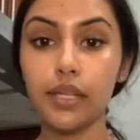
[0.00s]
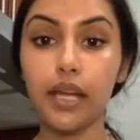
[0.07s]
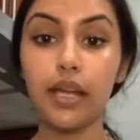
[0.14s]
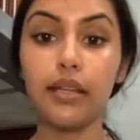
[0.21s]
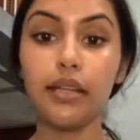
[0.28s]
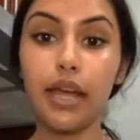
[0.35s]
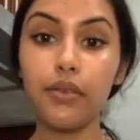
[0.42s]

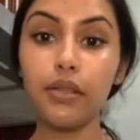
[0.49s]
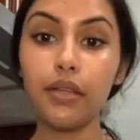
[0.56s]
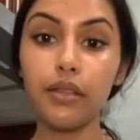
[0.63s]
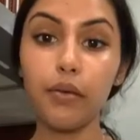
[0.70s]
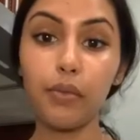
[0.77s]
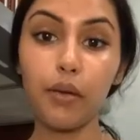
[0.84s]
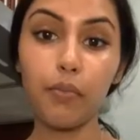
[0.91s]
Now that the
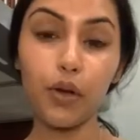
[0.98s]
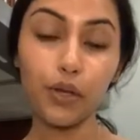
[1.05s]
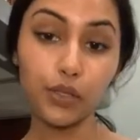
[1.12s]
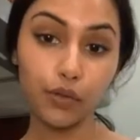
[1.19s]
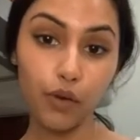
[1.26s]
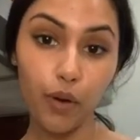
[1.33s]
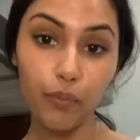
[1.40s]
meatballs
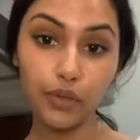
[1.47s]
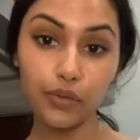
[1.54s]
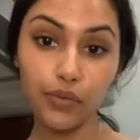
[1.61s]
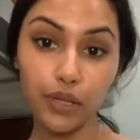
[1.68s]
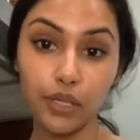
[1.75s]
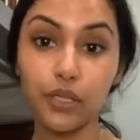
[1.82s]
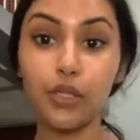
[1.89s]
are almost
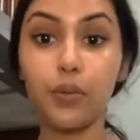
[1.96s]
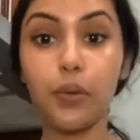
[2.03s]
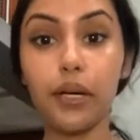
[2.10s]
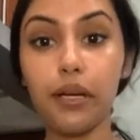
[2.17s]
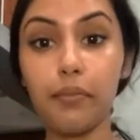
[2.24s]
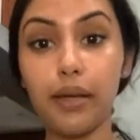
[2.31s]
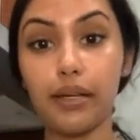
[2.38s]
finished, we're
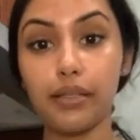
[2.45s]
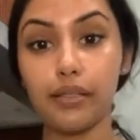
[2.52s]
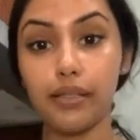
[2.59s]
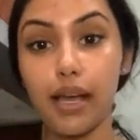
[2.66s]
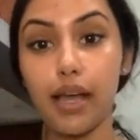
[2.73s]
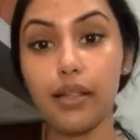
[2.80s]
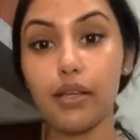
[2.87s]
going to make a
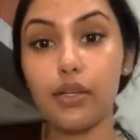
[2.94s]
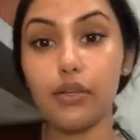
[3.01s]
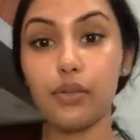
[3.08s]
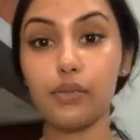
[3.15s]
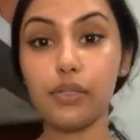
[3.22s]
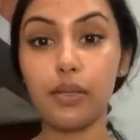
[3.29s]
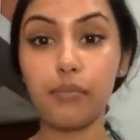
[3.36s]
salad
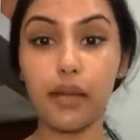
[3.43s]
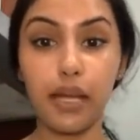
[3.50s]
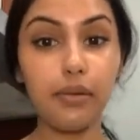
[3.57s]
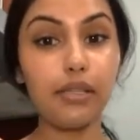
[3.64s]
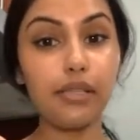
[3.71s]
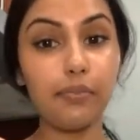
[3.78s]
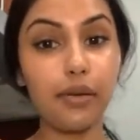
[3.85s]
using
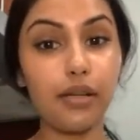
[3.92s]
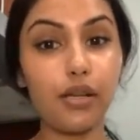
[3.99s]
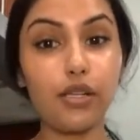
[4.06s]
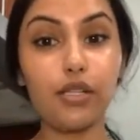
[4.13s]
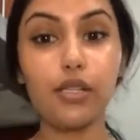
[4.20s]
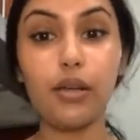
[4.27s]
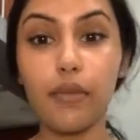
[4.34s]
baby
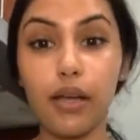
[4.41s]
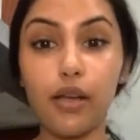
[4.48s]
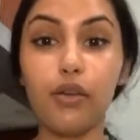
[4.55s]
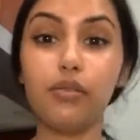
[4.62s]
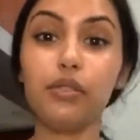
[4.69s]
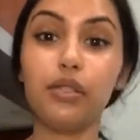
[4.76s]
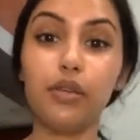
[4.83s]
spinach,
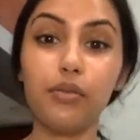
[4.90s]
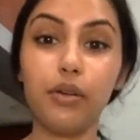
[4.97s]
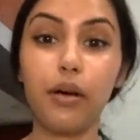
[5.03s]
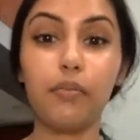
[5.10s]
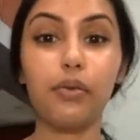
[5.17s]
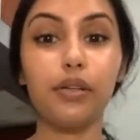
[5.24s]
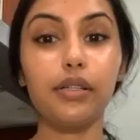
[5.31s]
tomatoes,
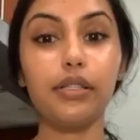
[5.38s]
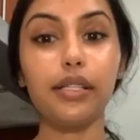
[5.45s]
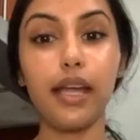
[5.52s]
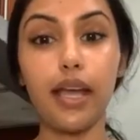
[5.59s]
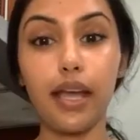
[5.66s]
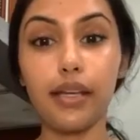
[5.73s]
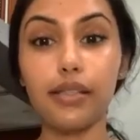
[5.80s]
cucumbers,
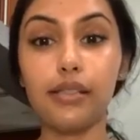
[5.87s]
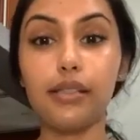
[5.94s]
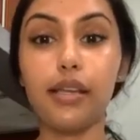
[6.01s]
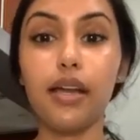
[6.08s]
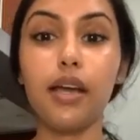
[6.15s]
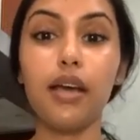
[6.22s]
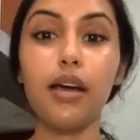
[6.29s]
and
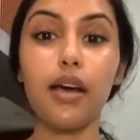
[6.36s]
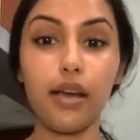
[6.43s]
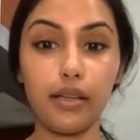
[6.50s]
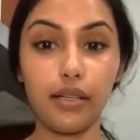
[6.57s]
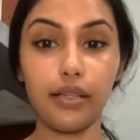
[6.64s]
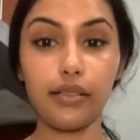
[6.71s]
onion.